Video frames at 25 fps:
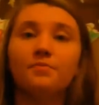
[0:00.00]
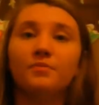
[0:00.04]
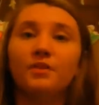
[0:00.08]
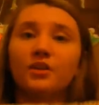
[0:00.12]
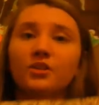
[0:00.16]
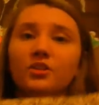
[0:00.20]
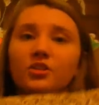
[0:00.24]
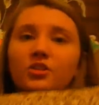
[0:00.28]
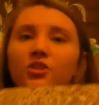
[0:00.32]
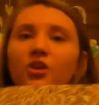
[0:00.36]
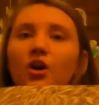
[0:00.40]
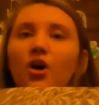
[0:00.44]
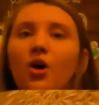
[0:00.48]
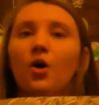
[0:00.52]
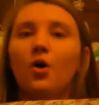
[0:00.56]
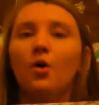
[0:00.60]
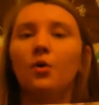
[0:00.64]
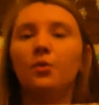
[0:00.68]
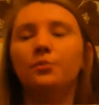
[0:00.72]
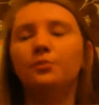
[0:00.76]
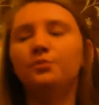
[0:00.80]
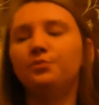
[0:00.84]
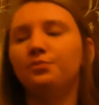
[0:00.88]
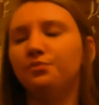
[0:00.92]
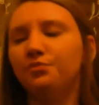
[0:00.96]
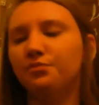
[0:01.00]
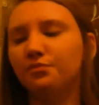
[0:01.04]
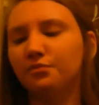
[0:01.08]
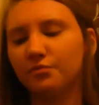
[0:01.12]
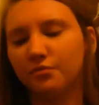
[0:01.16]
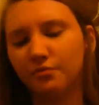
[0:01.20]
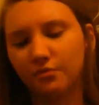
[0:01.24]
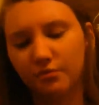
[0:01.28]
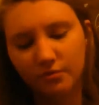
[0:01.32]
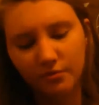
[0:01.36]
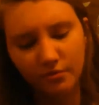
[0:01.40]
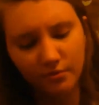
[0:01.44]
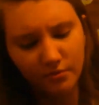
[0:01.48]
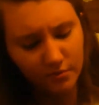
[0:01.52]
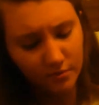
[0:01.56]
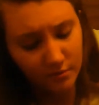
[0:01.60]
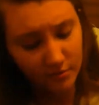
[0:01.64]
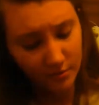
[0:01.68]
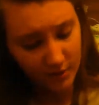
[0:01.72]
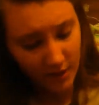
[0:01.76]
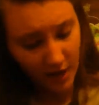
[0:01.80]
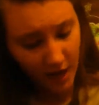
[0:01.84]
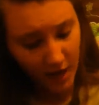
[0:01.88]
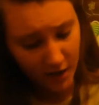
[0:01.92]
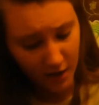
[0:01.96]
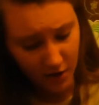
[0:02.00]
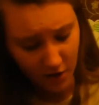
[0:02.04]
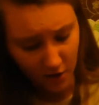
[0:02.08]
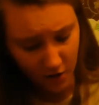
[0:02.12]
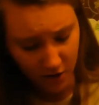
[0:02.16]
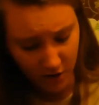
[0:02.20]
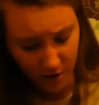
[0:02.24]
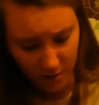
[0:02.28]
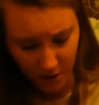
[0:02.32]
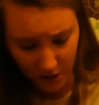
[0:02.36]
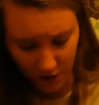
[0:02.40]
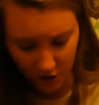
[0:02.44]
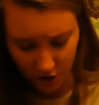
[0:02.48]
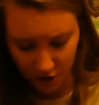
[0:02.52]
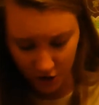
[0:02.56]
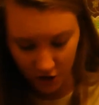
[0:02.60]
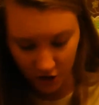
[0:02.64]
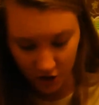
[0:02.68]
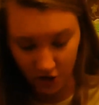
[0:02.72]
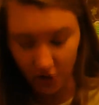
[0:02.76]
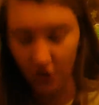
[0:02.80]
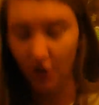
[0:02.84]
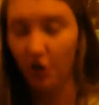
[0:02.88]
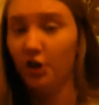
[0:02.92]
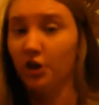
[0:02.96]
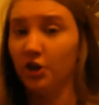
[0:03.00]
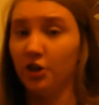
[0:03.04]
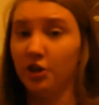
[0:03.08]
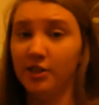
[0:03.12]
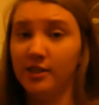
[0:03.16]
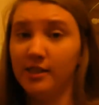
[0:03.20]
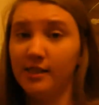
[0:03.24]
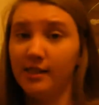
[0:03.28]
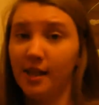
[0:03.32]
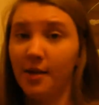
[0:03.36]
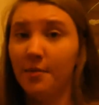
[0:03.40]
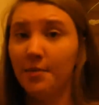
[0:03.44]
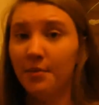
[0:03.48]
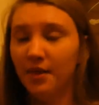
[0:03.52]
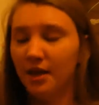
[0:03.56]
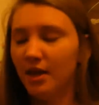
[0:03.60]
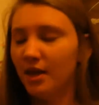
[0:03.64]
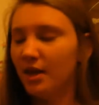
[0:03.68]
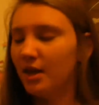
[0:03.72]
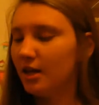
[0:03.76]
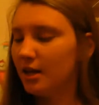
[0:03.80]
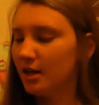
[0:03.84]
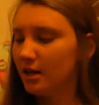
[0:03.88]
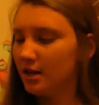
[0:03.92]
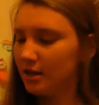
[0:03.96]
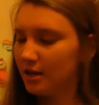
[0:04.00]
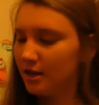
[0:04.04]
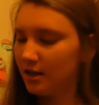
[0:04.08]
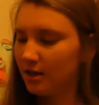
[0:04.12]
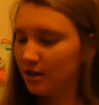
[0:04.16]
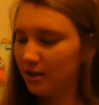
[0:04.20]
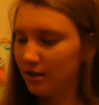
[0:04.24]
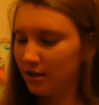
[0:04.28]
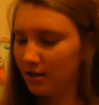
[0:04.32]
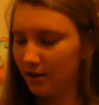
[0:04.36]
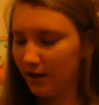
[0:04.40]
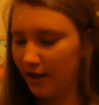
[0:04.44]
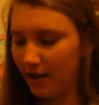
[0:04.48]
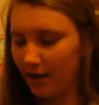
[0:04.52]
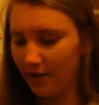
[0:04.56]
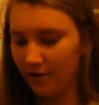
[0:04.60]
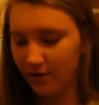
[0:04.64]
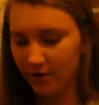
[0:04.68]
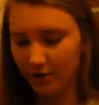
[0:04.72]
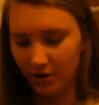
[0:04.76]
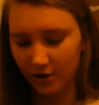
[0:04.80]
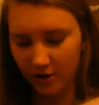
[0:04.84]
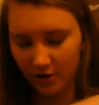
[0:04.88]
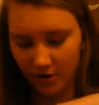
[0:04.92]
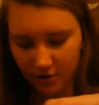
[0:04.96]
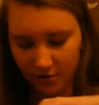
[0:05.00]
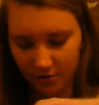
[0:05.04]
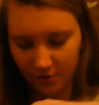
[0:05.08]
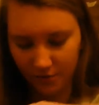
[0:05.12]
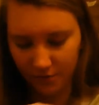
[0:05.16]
So I can only imagine she heard something out here.